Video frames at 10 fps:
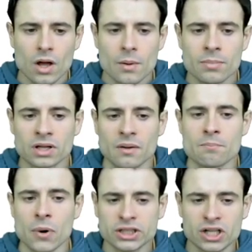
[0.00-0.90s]
But
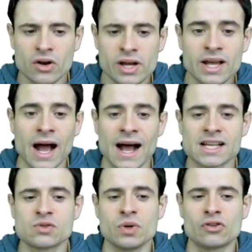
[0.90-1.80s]
machine learning,
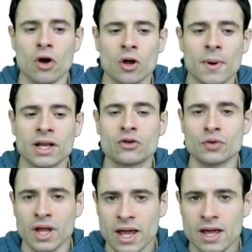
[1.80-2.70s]
as we talk about it
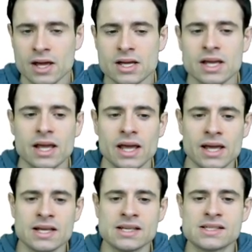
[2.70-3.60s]
today,
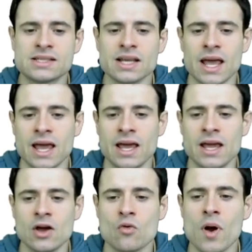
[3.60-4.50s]
is
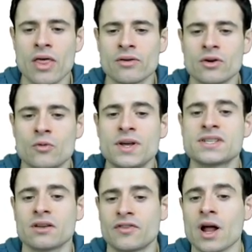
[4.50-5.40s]
a rather
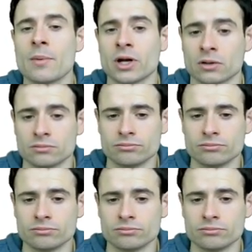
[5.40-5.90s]
recent phenomenon.